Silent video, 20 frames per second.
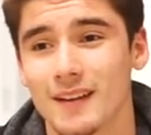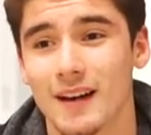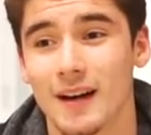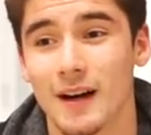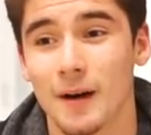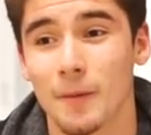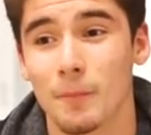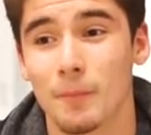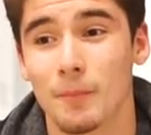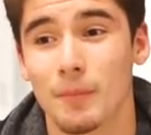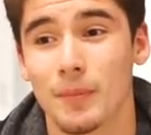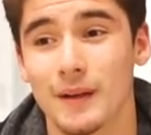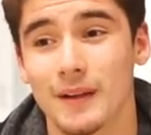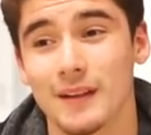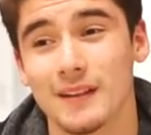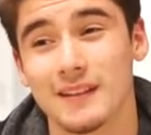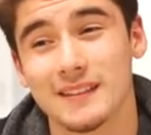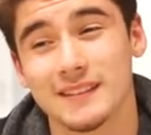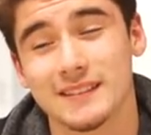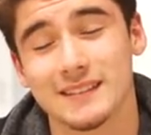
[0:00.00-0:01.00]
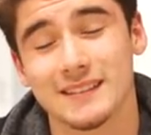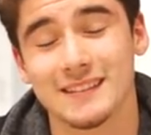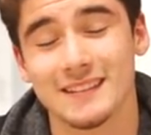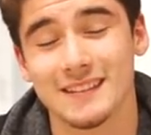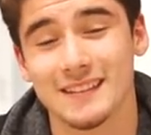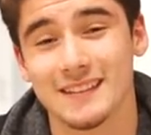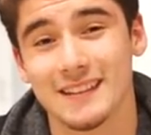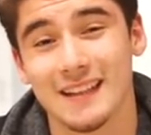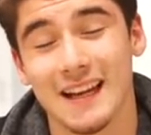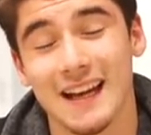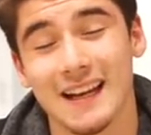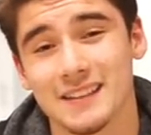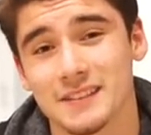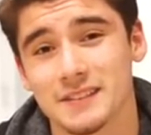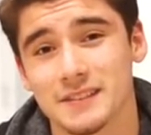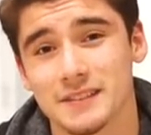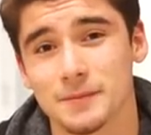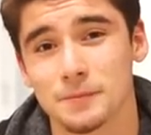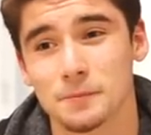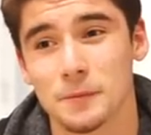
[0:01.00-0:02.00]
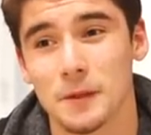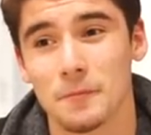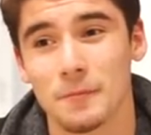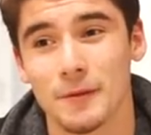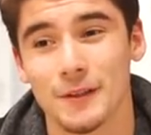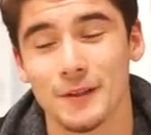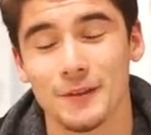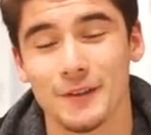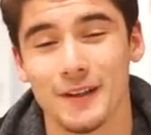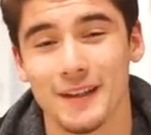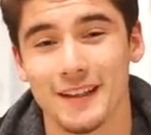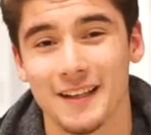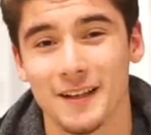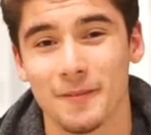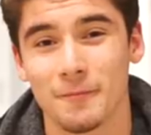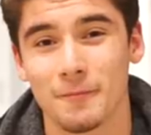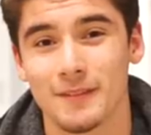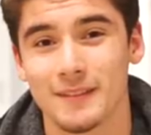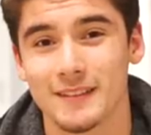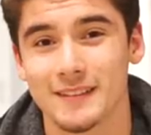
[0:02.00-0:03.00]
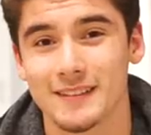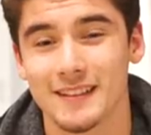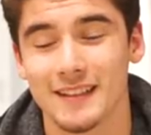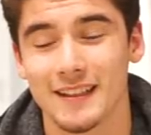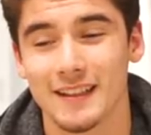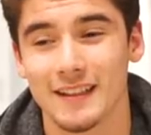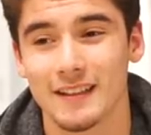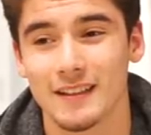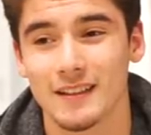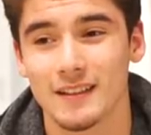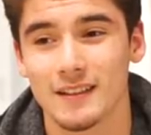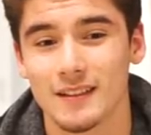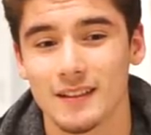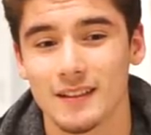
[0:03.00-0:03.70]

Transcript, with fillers: but at least it has made me who I am today.